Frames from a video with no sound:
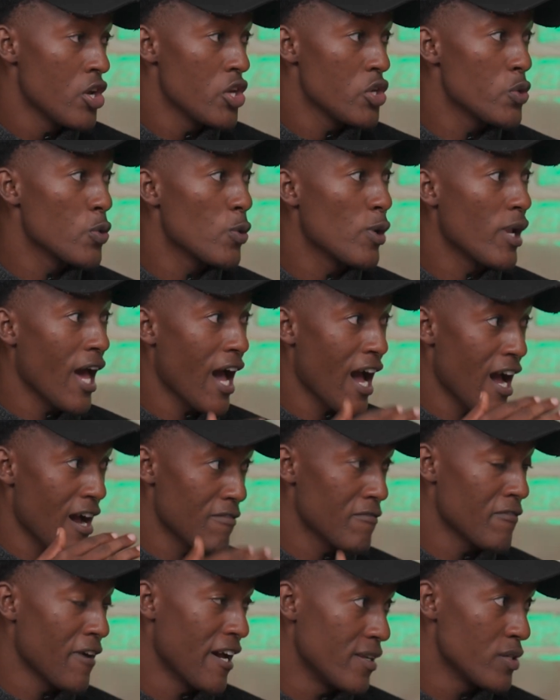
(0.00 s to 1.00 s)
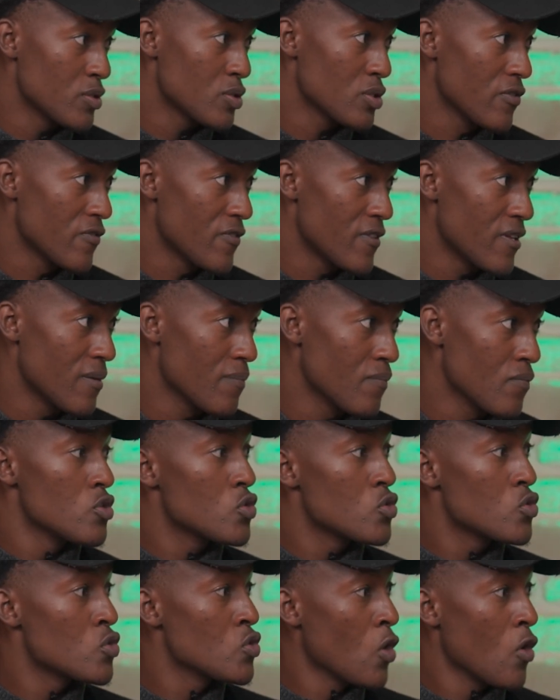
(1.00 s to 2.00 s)
you'll have a list of them.
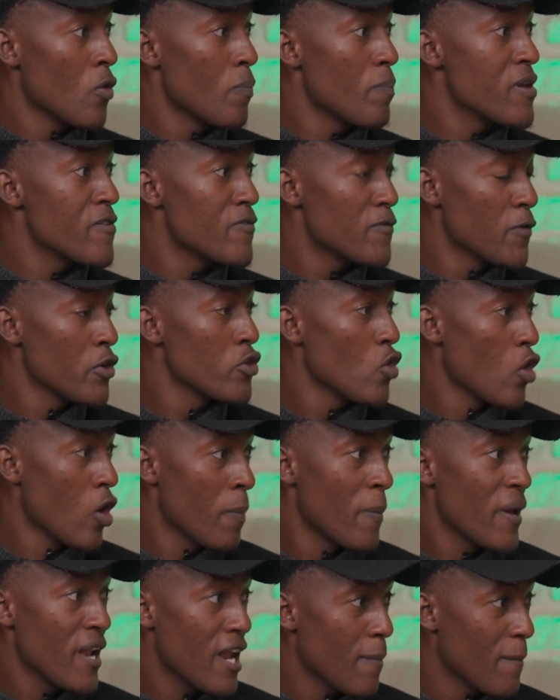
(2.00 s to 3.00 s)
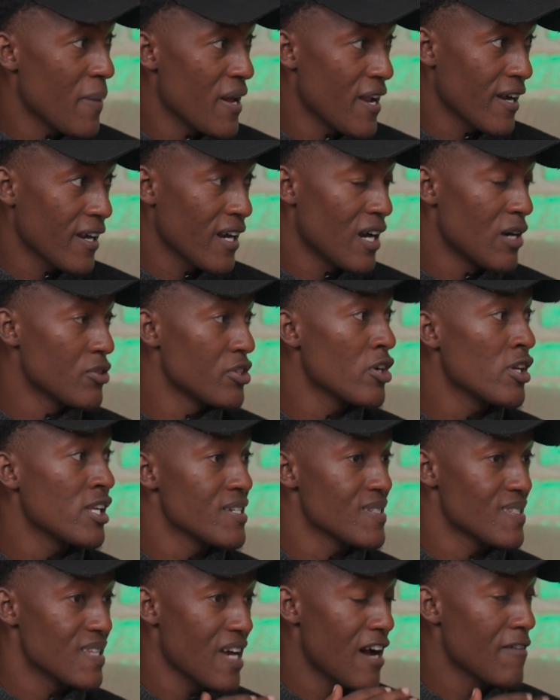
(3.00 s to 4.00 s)
So before you open up an account, they
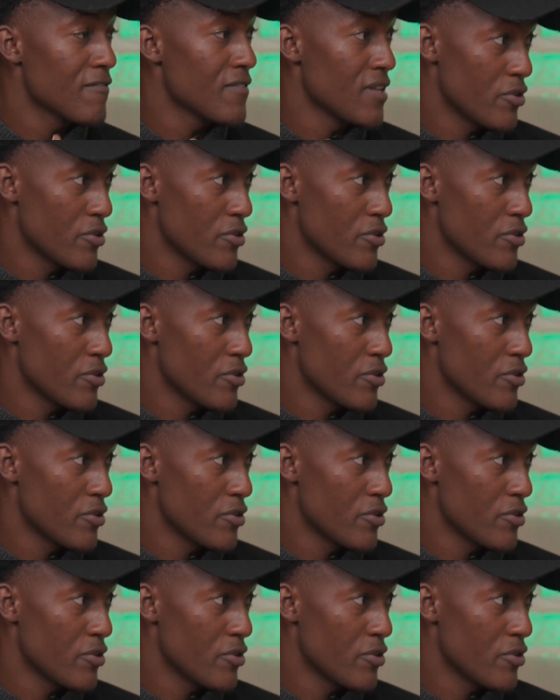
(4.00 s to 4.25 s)
always have the